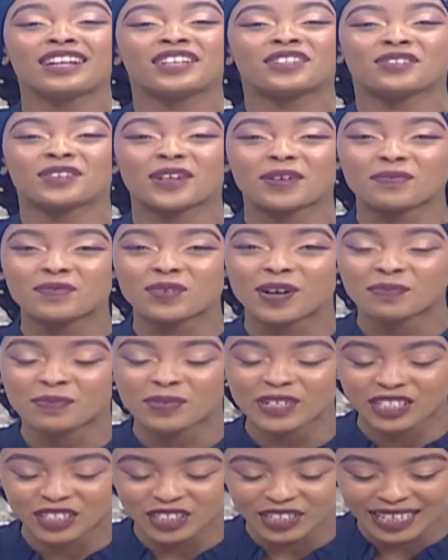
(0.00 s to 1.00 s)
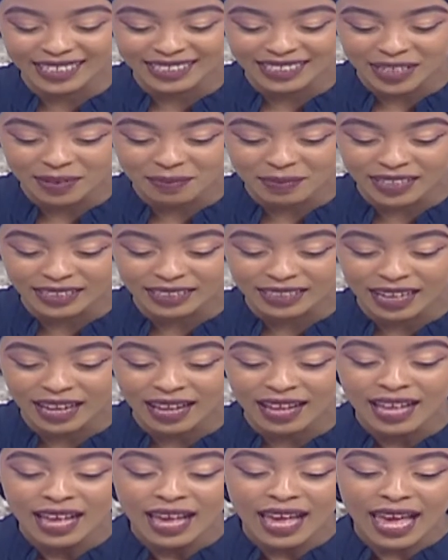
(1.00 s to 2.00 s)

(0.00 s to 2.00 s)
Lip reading: Tunamu appreciate kabisa.